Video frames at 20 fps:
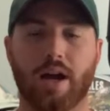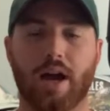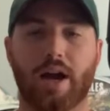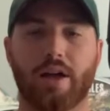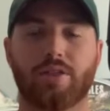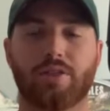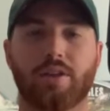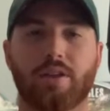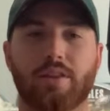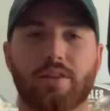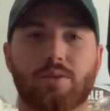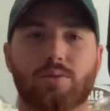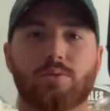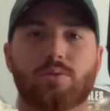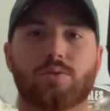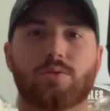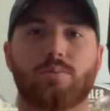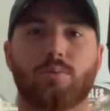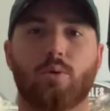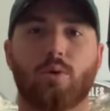I think this
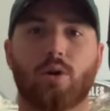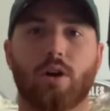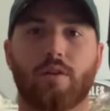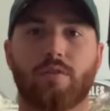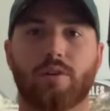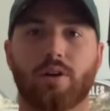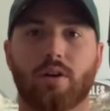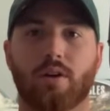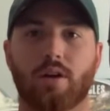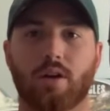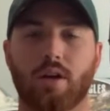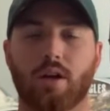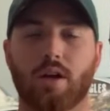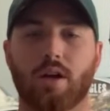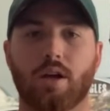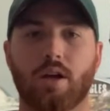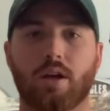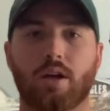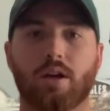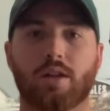was more of a
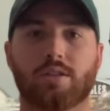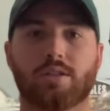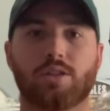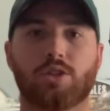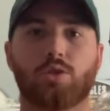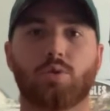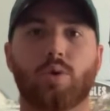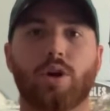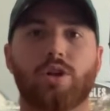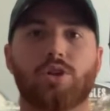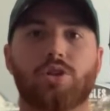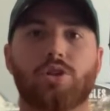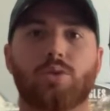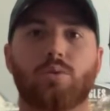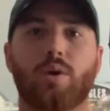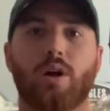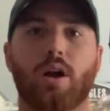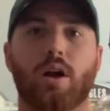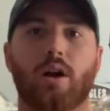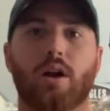situation
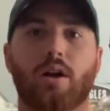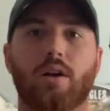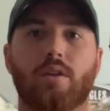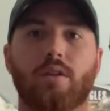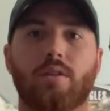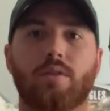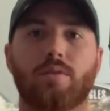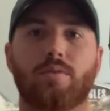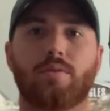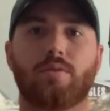where